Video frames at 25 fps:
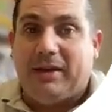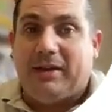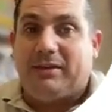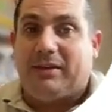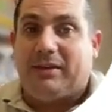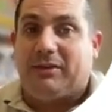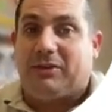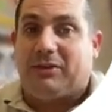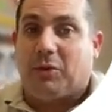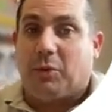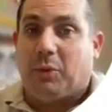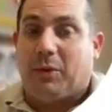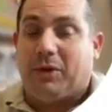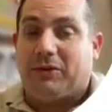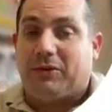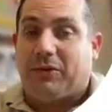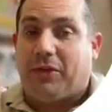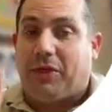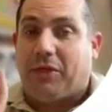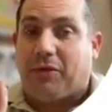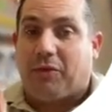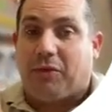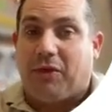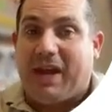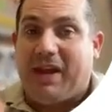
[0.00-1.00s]
Since it was
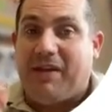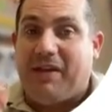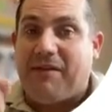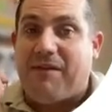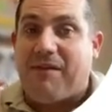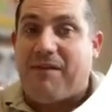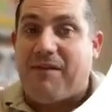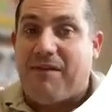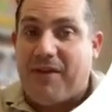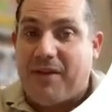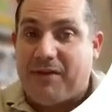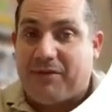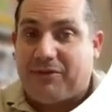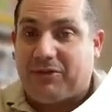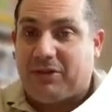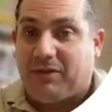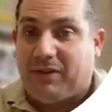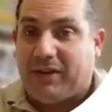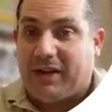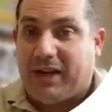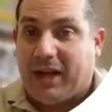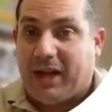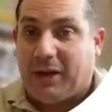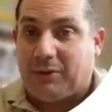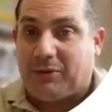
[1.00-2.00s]
3/5 of
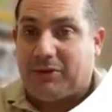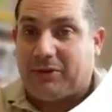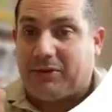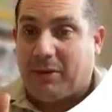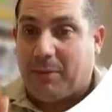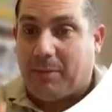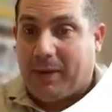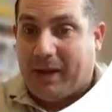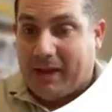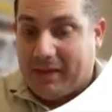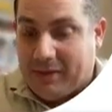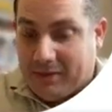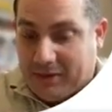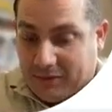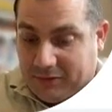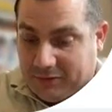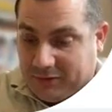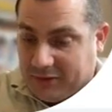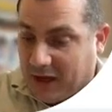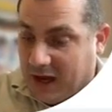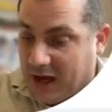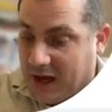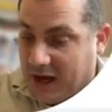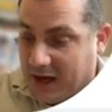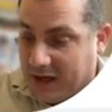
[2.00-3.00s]
an ounce to paint the
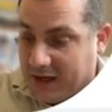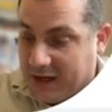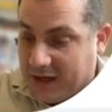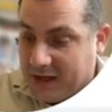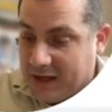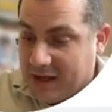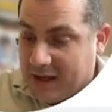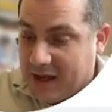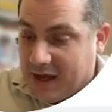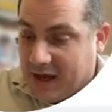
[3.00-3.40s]
sky,